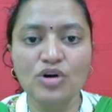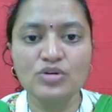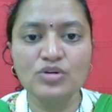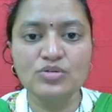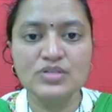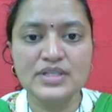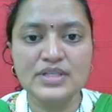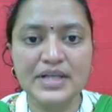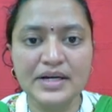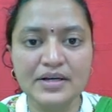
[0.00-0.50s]
to
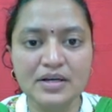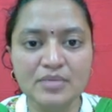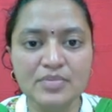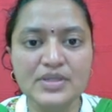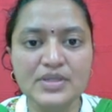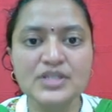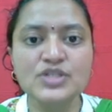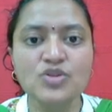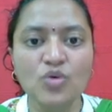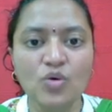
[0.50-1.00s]
set up
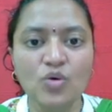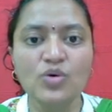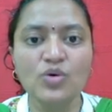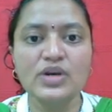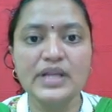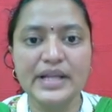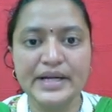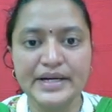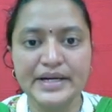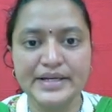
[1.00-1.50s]
his
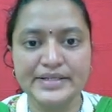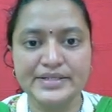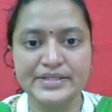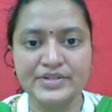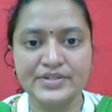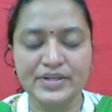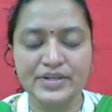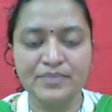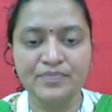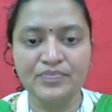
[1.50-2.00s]
own
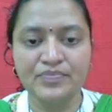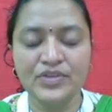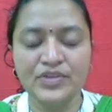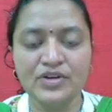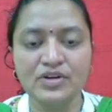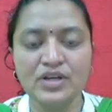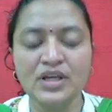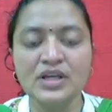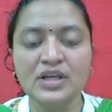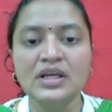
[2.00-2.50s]
industry.
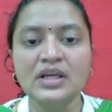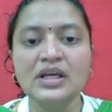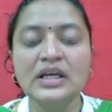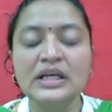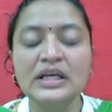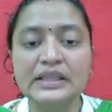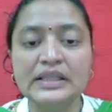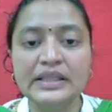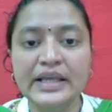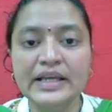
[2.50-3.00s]
Okay,
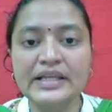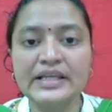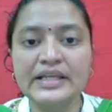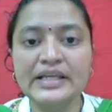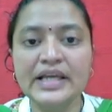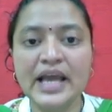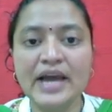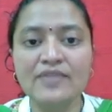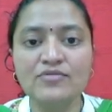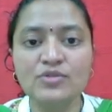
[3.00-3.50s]
then
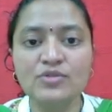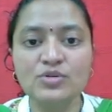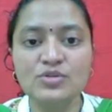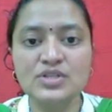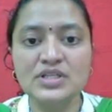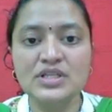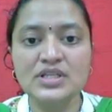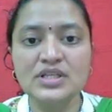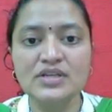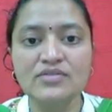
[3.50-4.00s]
he have to
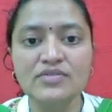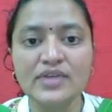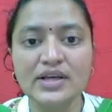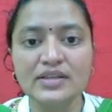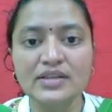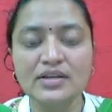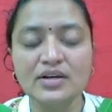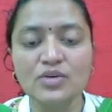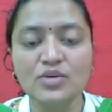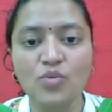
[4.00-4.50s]
see
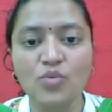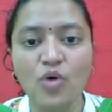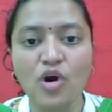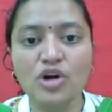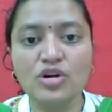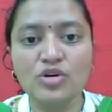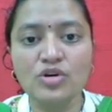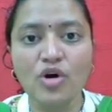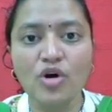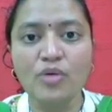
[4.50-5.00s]
whether
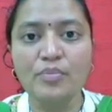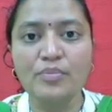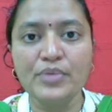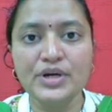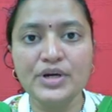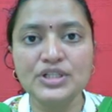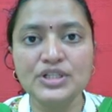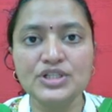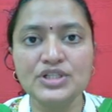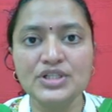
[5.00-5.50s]
what
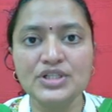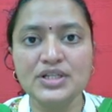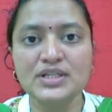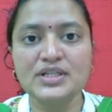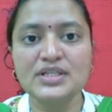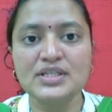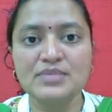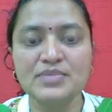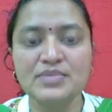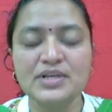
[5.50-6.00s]
competition
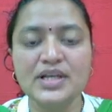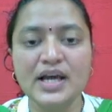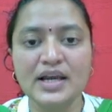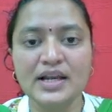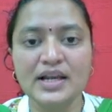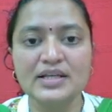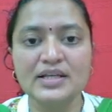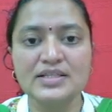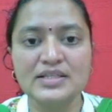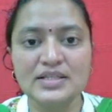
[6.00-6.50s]
has been
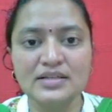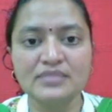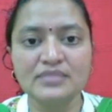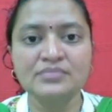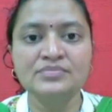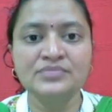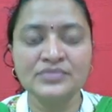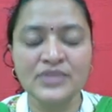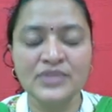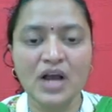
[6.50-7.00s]
arising
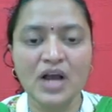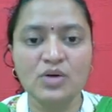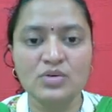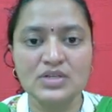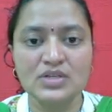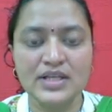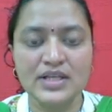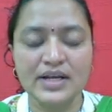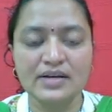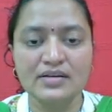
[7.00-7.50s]

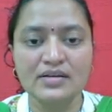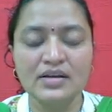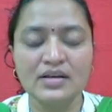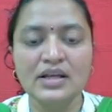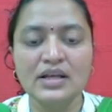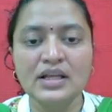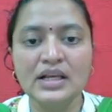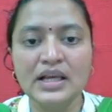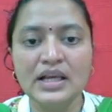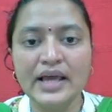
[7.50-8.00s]
outside,
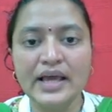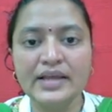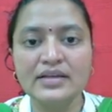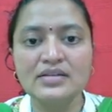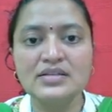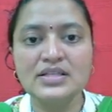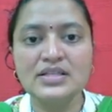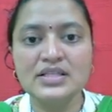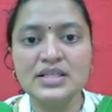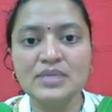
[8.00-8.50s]
like
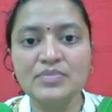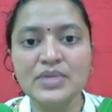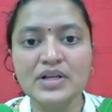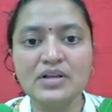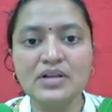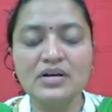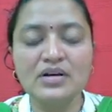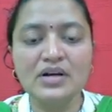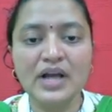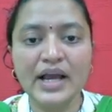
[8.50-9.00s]

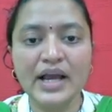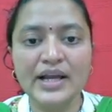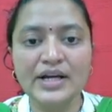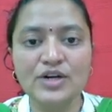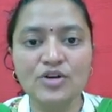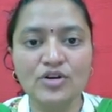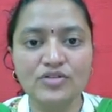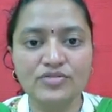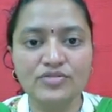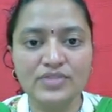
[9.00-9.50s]
similar
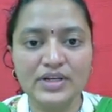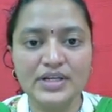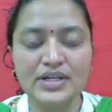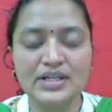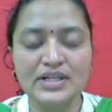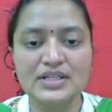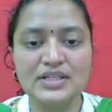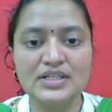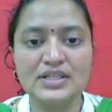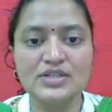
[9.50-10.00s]
kind of
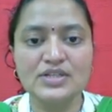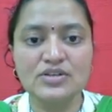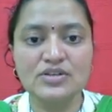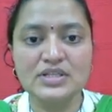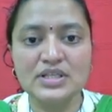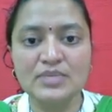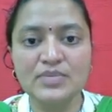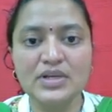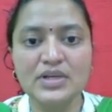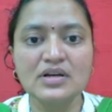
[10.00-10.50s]
industries or
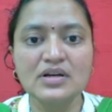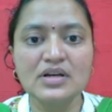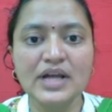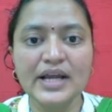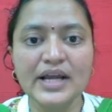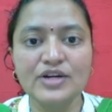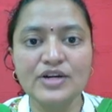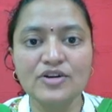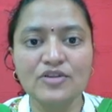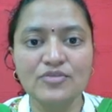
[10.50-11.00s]
similar
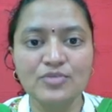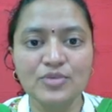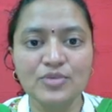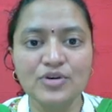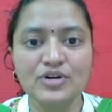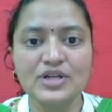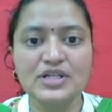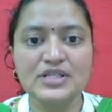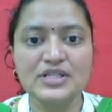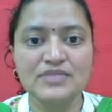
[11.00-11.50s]
kind of
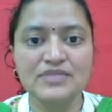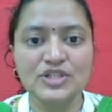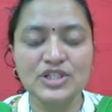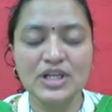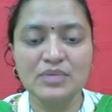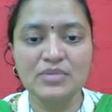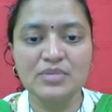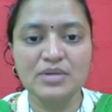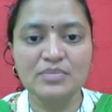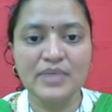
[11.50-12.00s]
products which
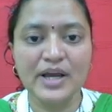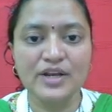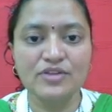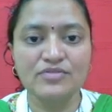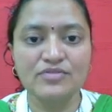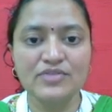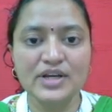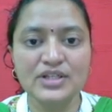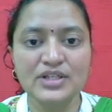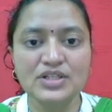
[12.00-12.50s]
have been
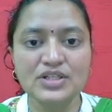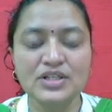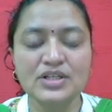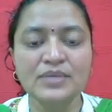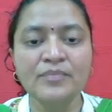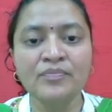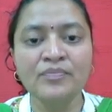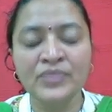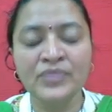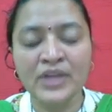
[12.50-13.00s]

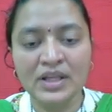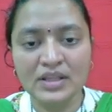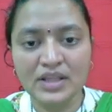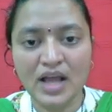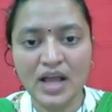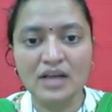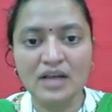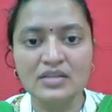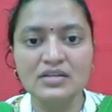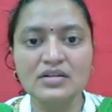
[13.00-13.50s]
manufacturing, the
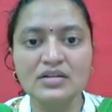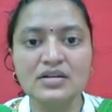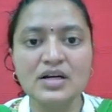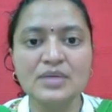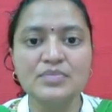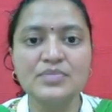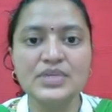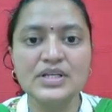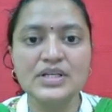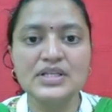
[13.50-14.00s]
other
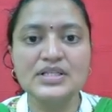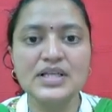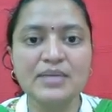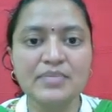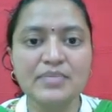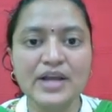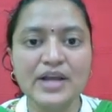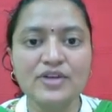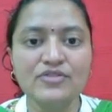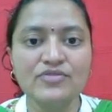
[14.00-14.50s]
companies are
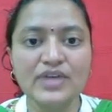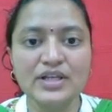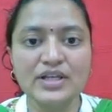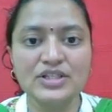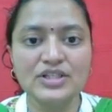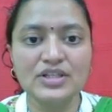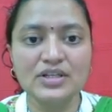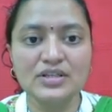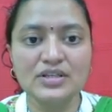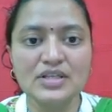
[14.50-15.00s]

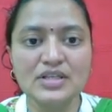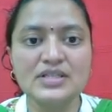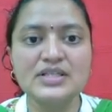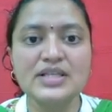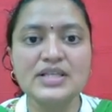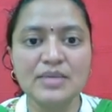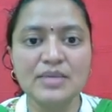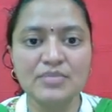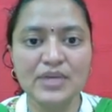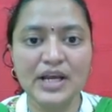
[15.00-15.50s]
manufacturing the
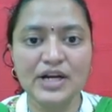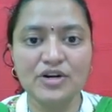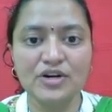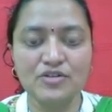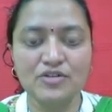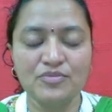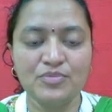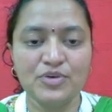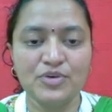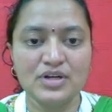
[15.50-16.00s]
same kind
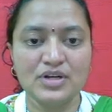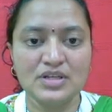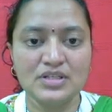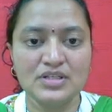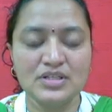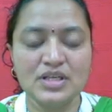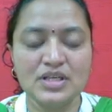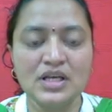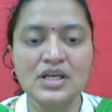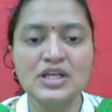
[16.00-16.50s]
of
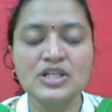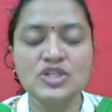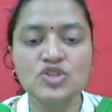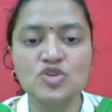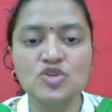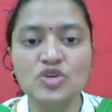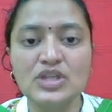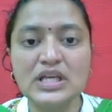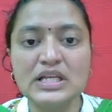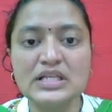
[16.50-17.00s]
products,
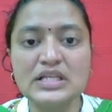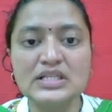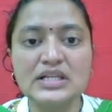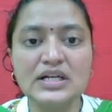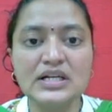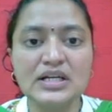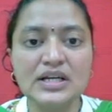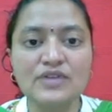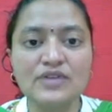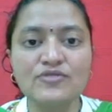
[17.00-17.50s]
so there is
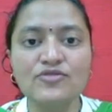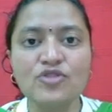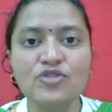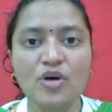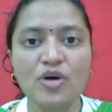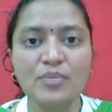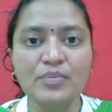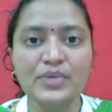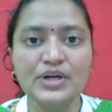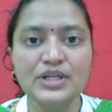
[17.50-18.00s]
a tough
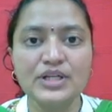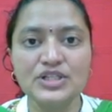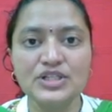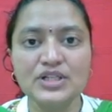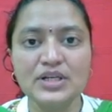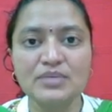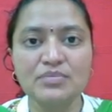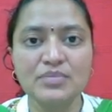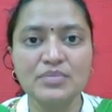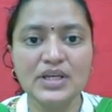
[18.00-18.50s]

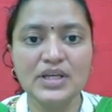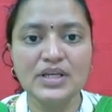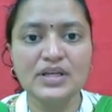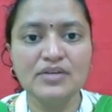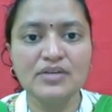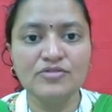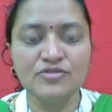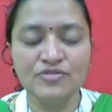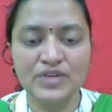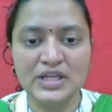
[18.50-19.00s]
competition
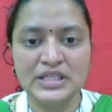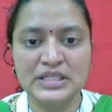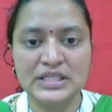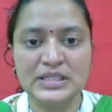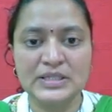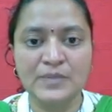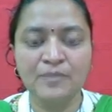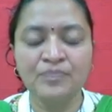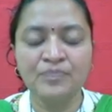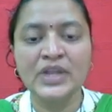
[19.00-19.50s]
being
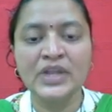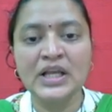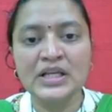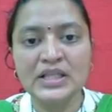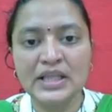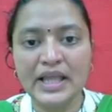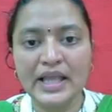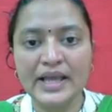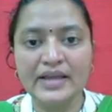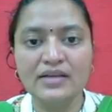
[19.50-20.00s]
faced.
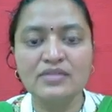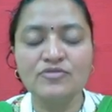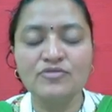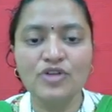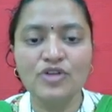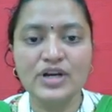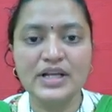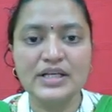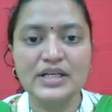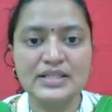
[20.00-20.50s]
Like
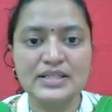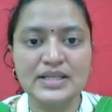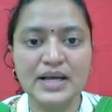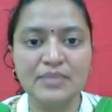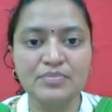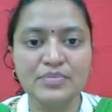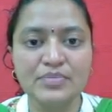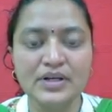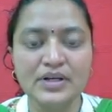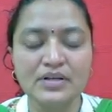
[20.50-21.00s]
for
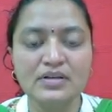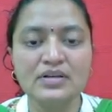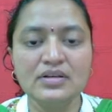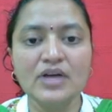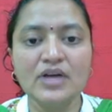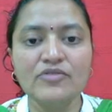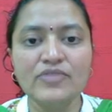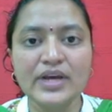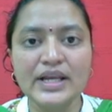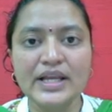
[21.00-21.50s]
example,
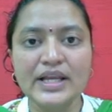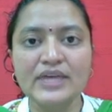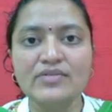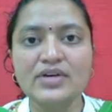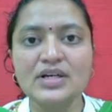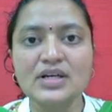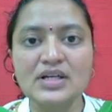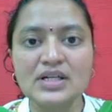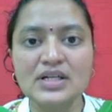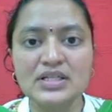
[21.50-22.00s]
now whenever
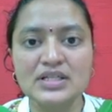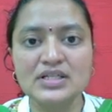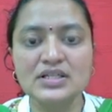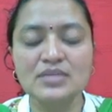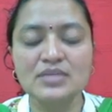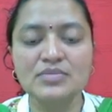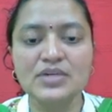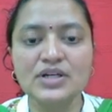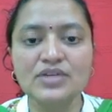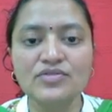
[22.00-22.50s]
a
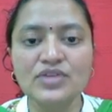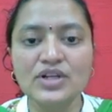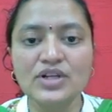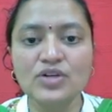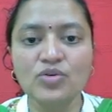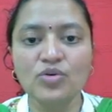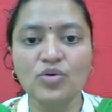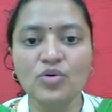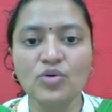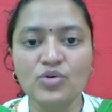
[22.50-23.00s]
customer will
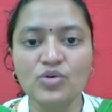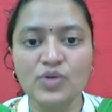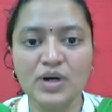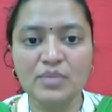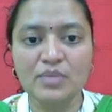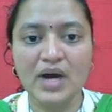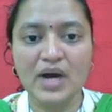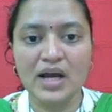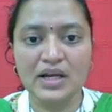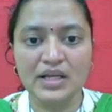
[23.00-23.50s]
go to a
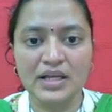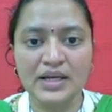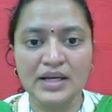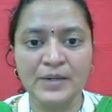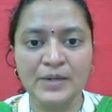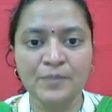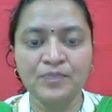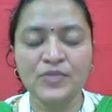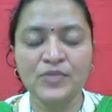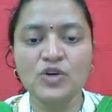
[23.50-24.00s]
market
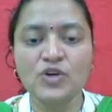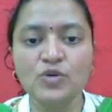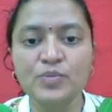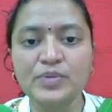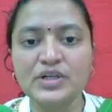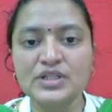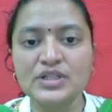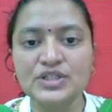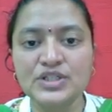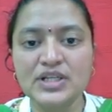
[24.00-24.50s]
to
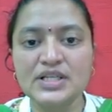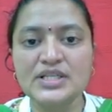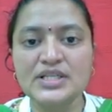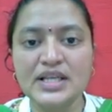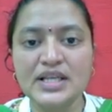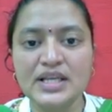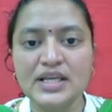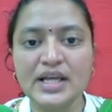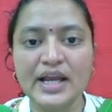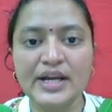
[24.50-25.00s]
purchase
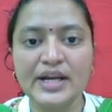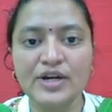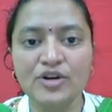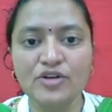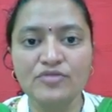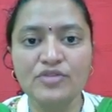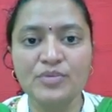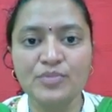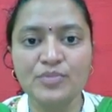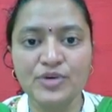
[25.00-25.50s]
any kind
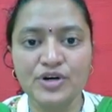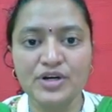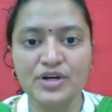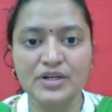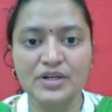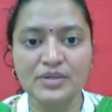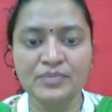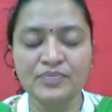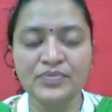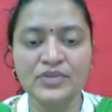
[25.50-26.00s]
of a
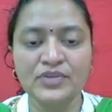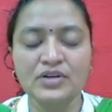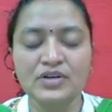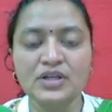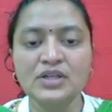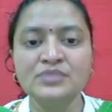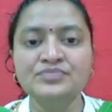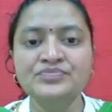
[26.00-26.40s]
product, okay,